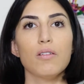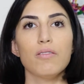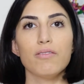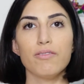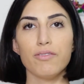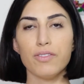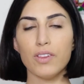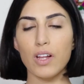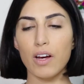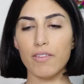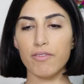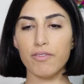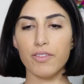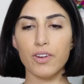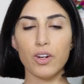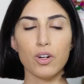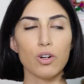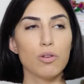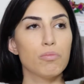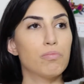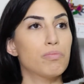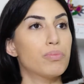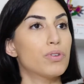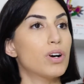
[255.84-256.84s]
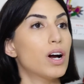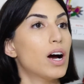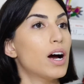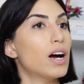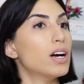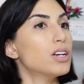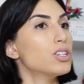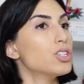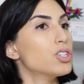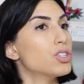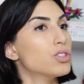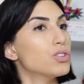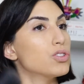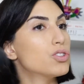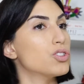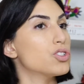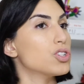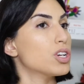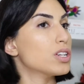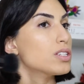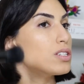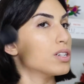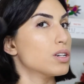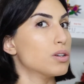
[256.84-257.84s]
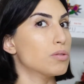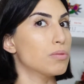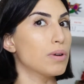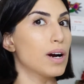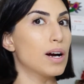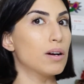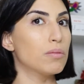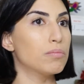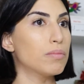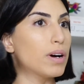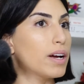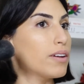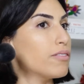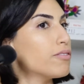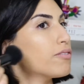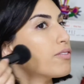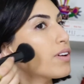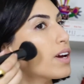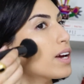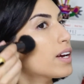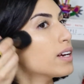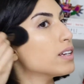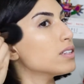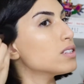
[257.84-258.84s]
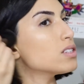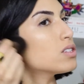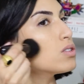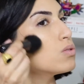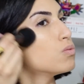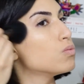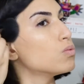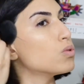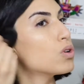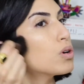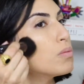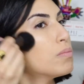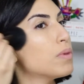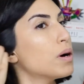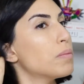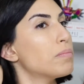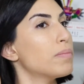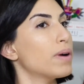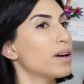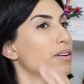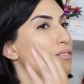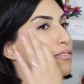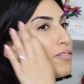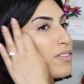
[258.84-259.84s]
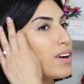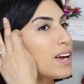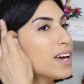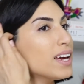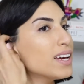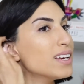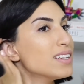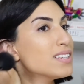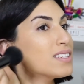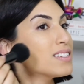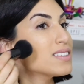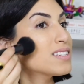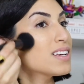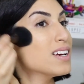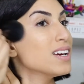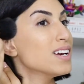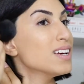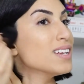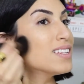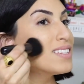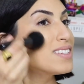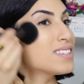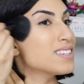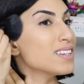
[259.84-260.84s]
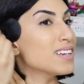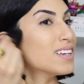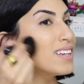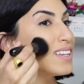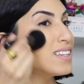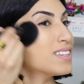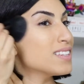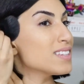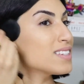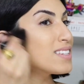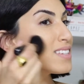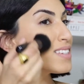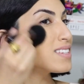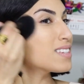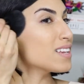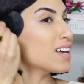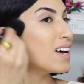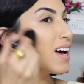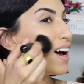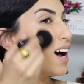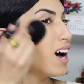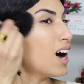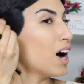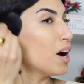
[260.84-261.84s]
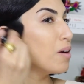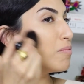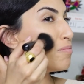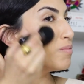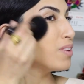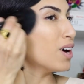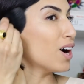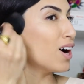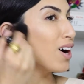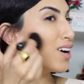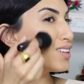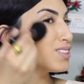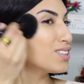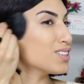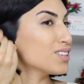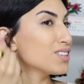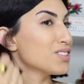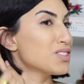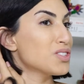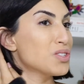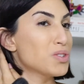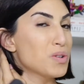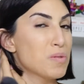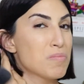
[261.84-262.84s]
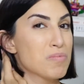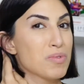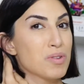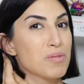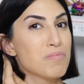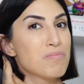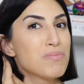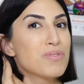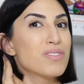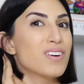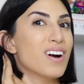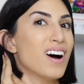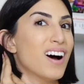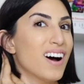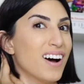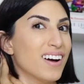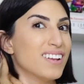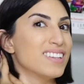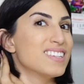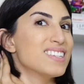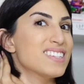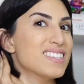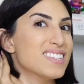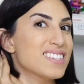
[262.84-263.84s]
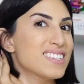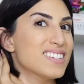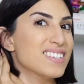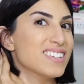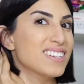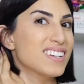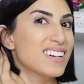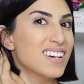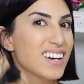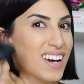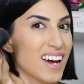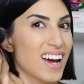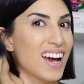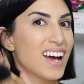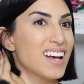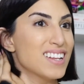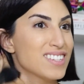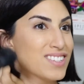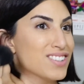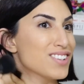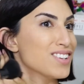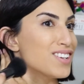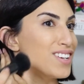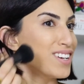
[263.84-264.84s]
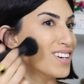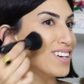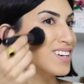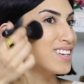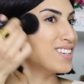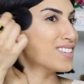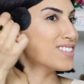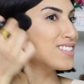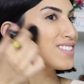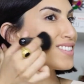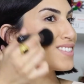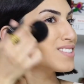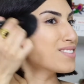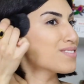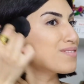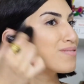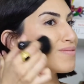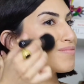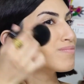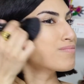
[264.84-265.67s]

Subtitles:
fluffier brush to just around my face to warm up my face since I'm not as super bronzed as it is.